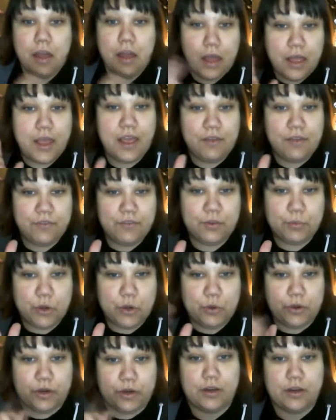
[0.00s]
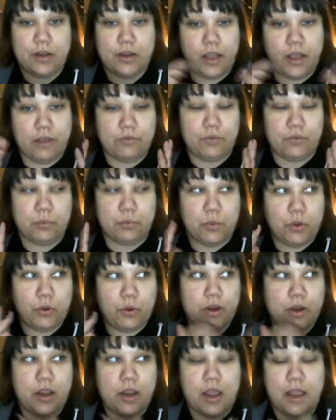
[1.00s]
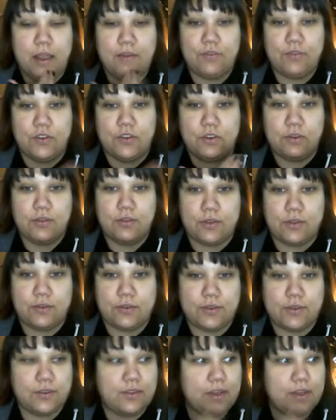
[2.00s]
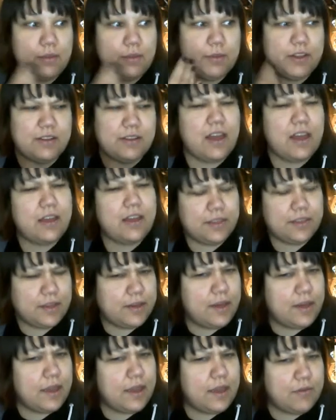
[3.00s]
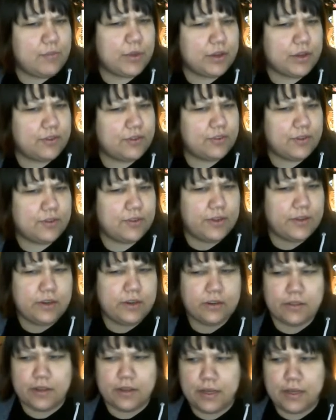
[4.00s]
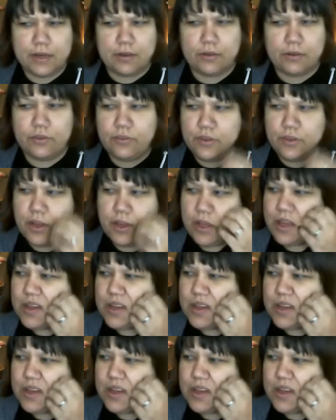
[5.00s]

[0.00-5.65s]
I have to motor. I have to do this because I think I have pair 16 on the needles